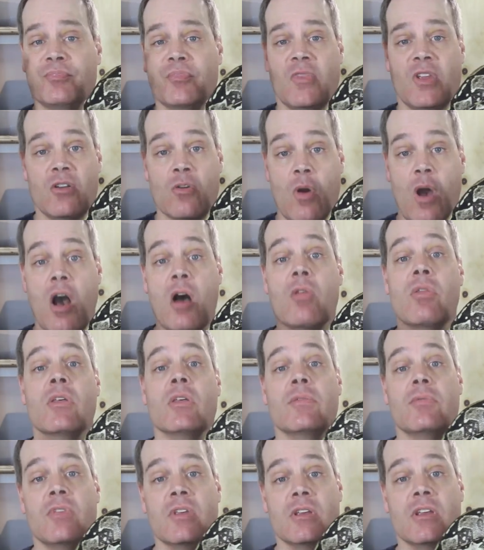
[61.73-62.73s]
you know, all
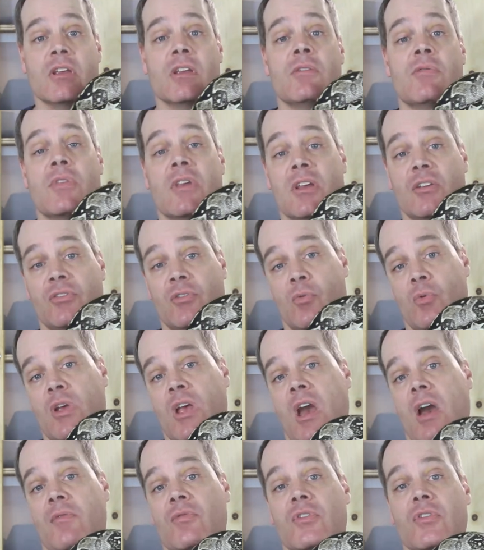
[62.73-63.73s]
the things that we
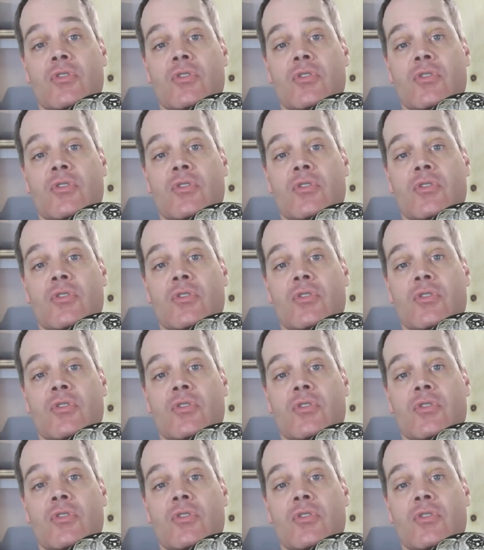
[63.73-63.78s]
have to